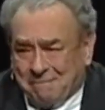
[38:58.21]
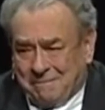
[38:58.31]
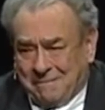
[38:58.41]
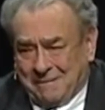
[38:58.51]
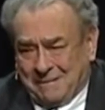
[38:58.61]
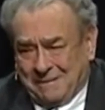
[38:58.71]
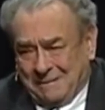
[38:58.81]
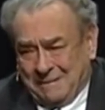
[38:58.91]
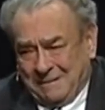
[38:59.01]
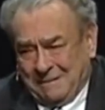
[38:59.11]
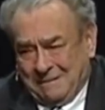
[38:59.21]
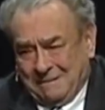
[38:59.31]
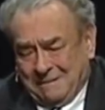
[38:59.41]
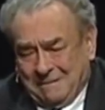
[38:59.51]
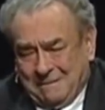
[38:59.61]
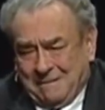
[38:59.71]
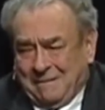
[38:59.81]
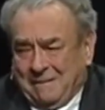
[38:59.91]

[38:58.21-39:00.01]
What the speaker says: (silence)